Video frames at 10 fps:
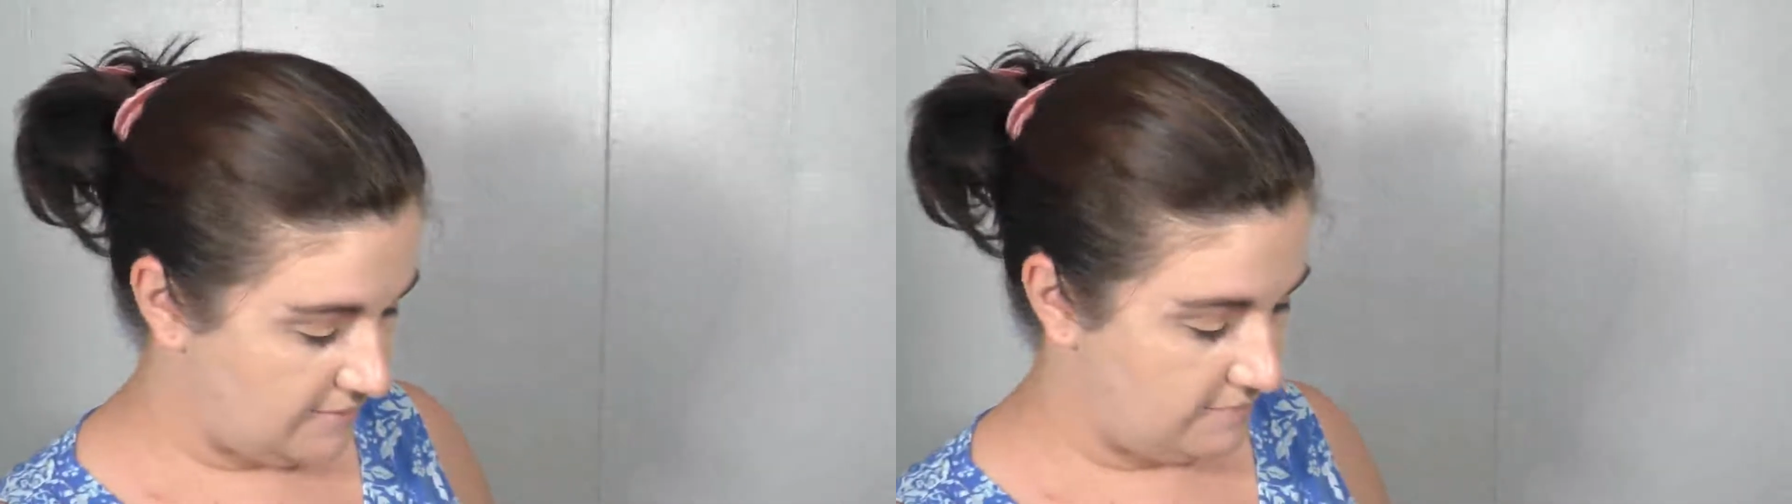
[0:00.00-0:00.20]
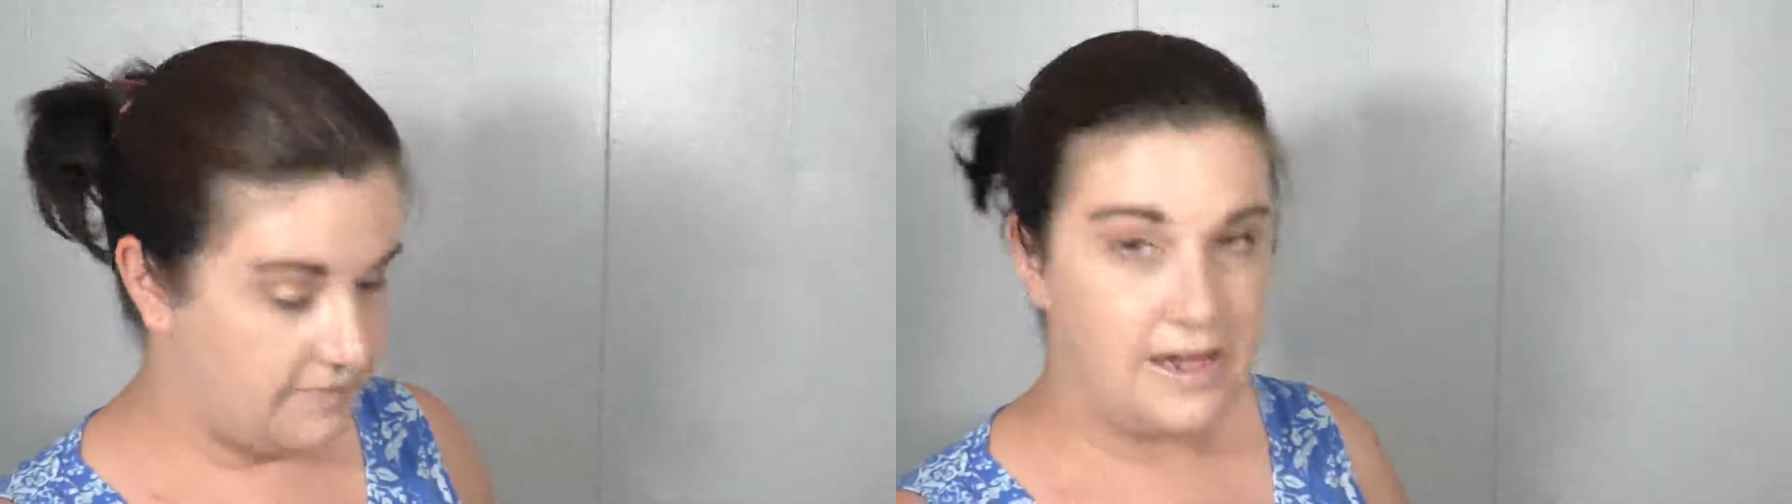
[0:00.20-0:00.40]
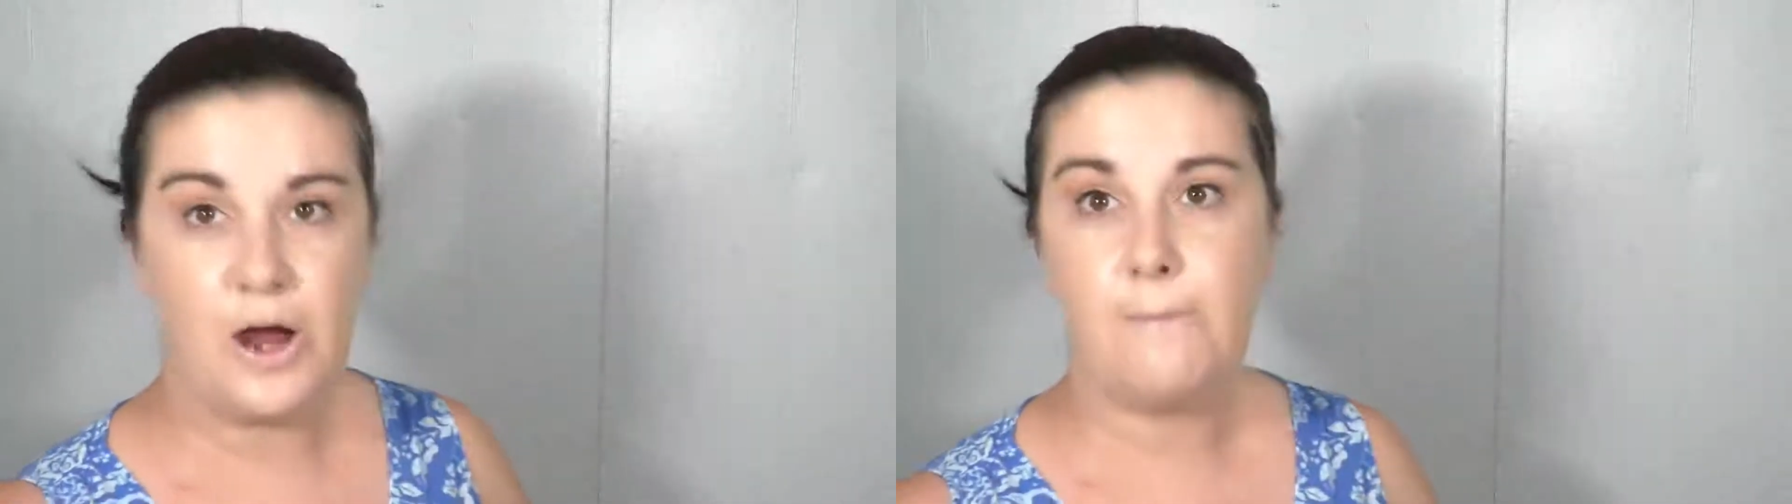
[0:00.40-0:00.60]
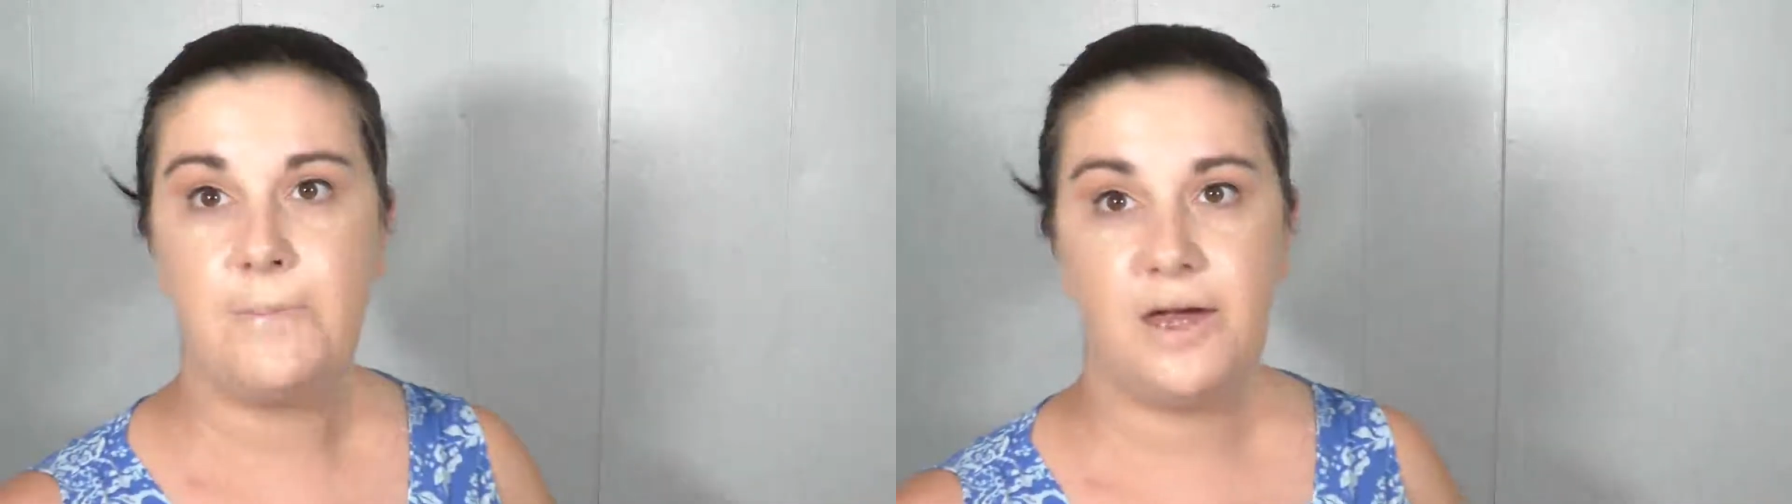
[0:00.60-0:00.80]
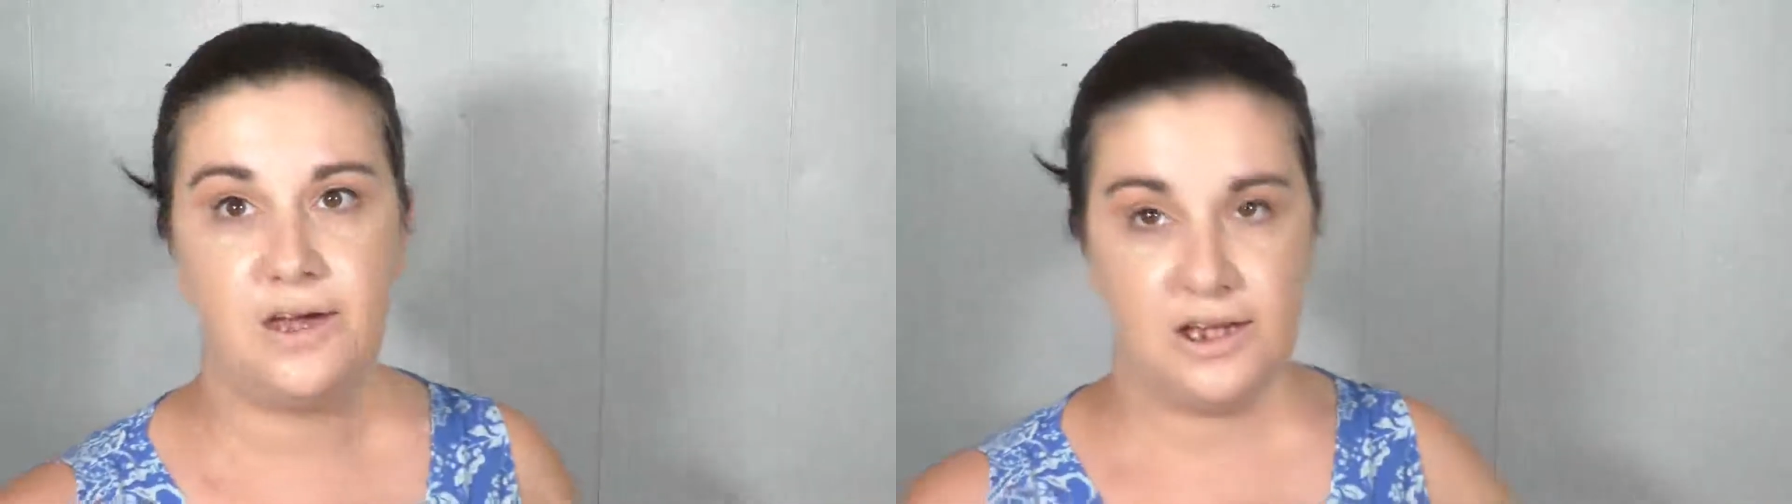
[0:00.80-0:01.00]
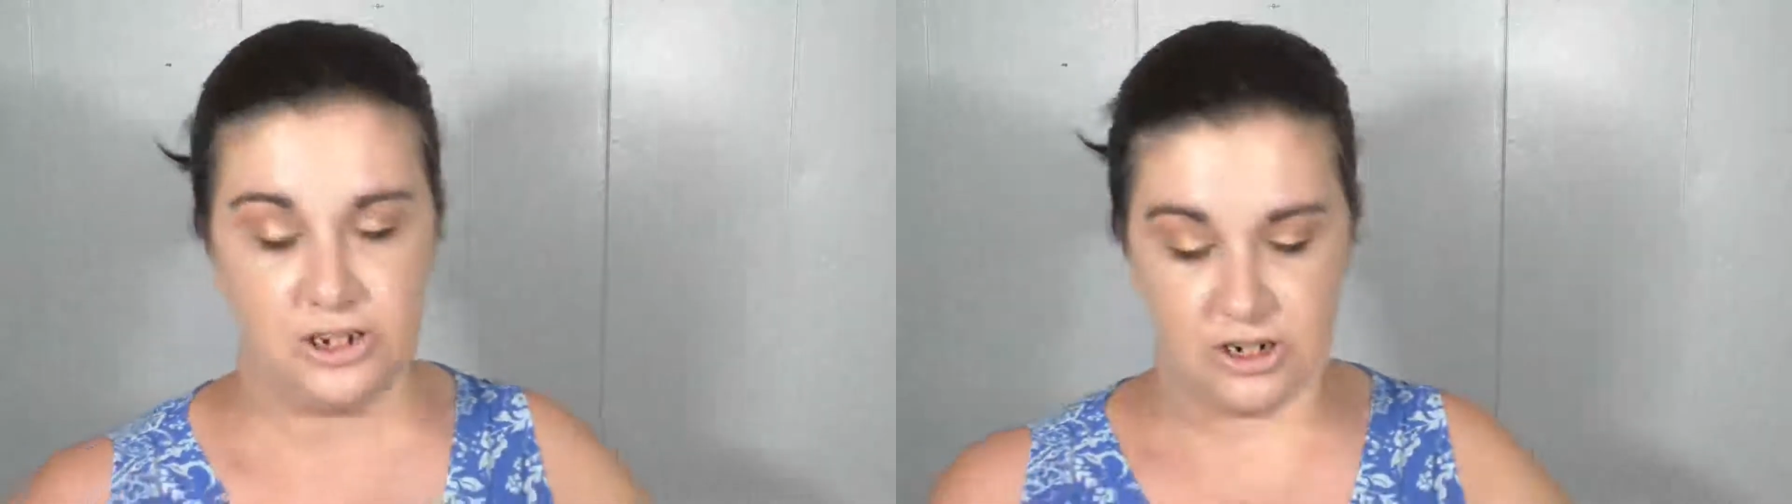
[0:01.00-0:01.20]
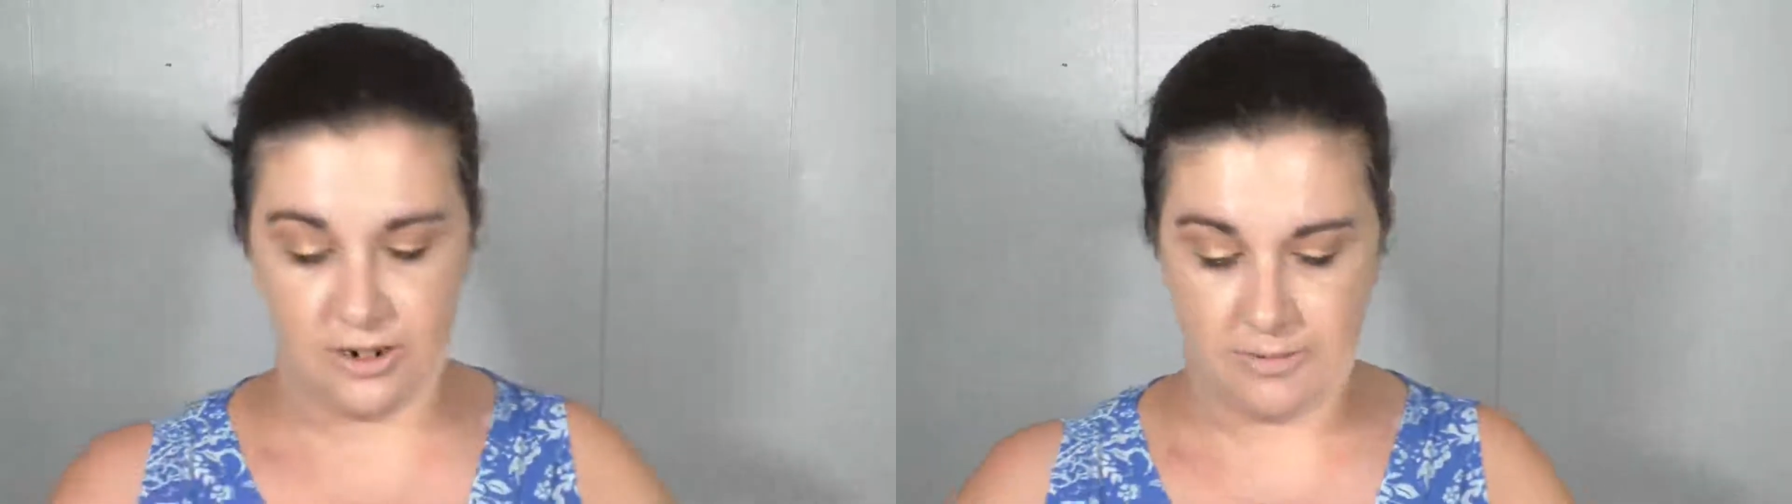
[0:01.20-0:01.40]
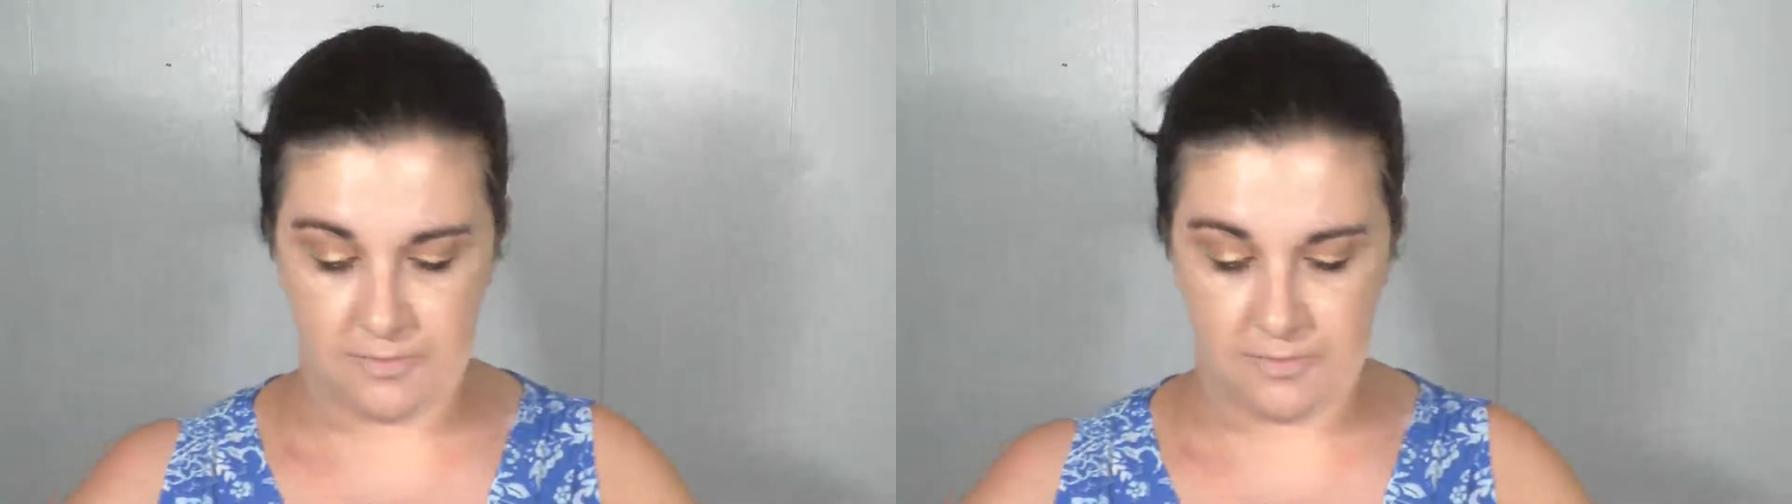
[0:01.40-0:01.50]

Fair Beige,